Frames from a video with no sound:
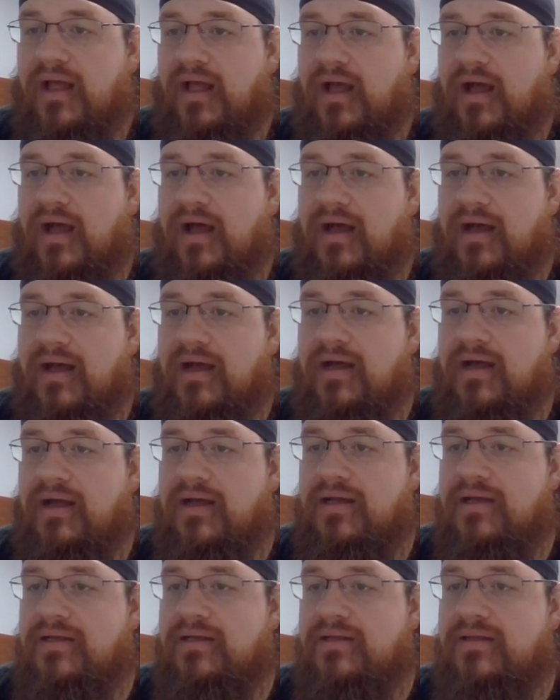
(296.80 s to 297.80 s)

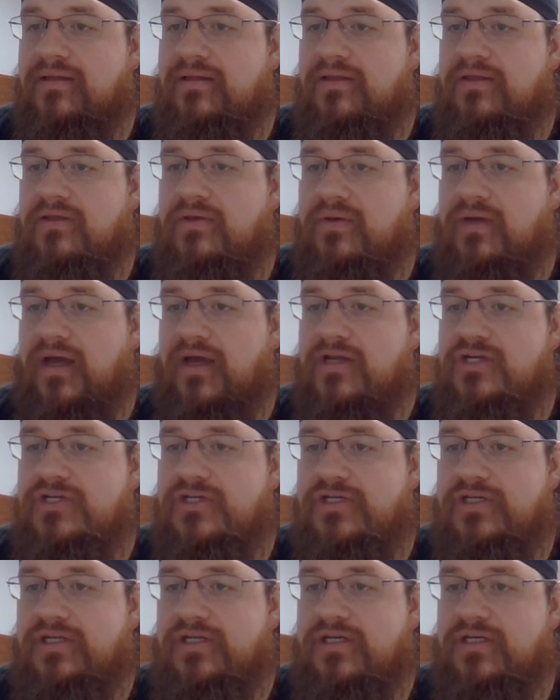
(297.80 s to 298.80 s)
Uh, you guys
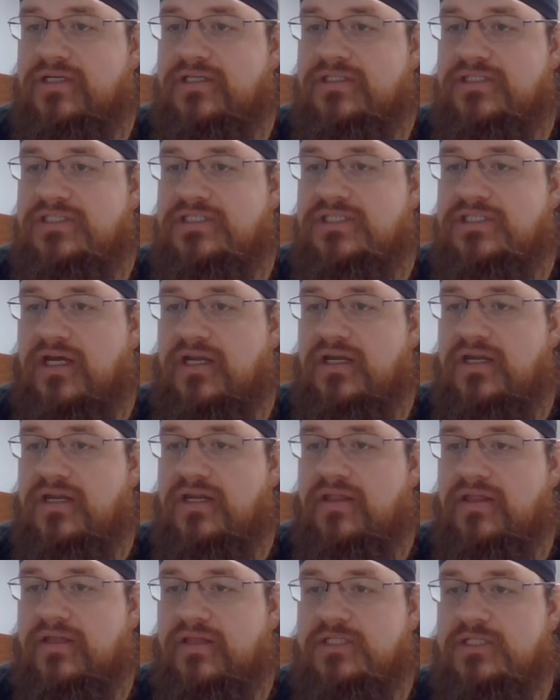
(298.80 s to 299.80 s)
should sun
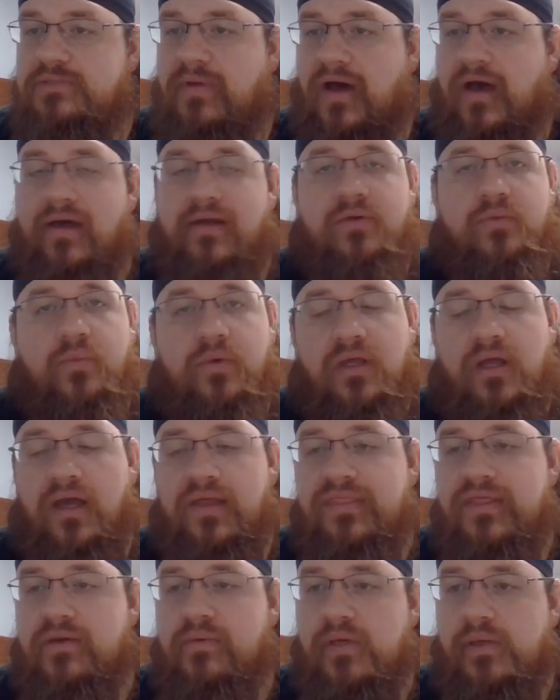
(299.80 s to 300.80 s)
the spawn. We I
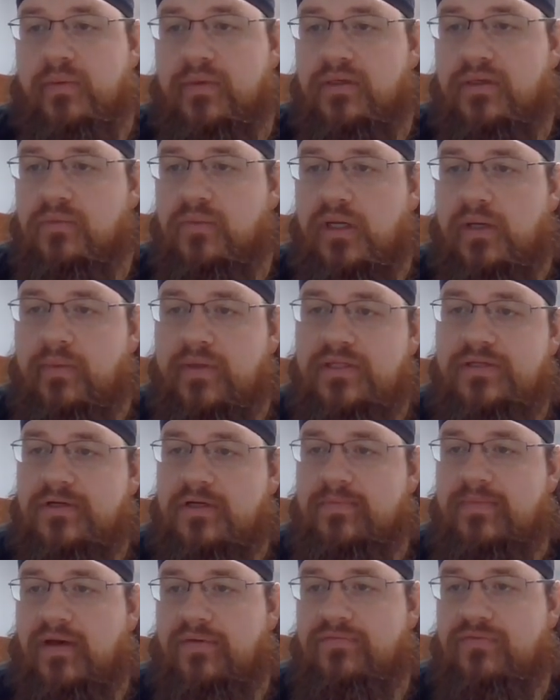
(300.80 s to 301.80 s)
think we will. We we took
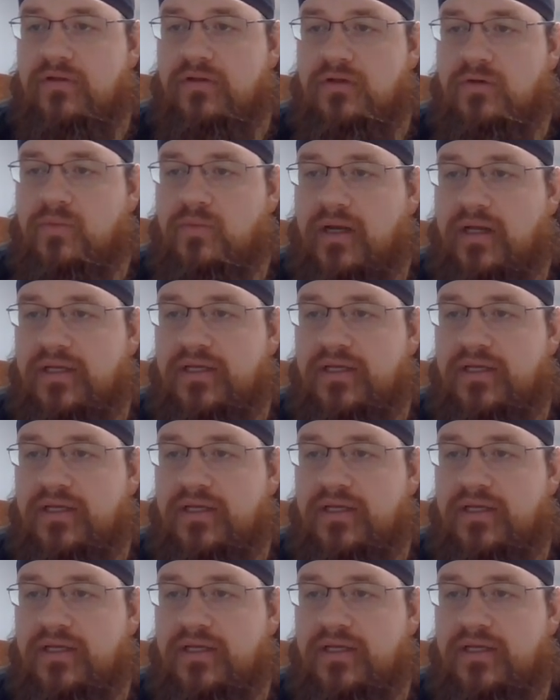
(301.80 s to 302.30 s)
him out for a little while